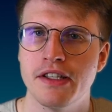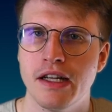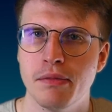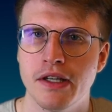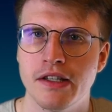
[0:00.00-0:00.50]

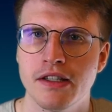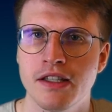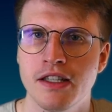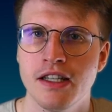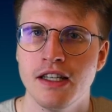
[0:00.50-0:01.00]
This means
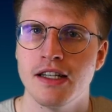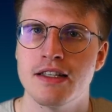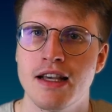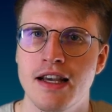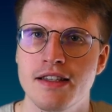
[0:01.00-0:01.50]
that the
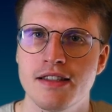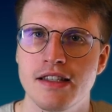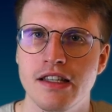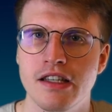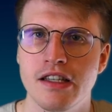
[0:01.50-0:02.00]
station does
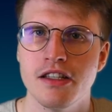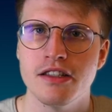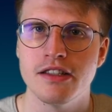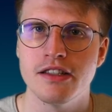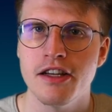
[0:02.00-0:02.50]
not
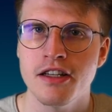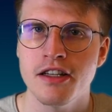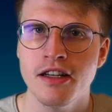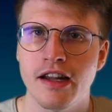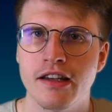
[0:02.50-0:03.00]
provide enough
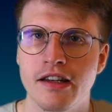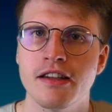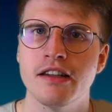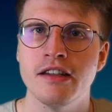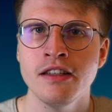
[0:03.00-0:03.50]
electric
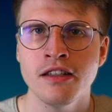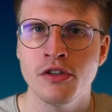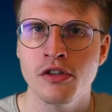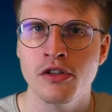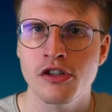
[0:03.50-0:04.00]
power to
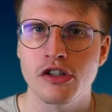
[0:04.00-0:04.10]
supply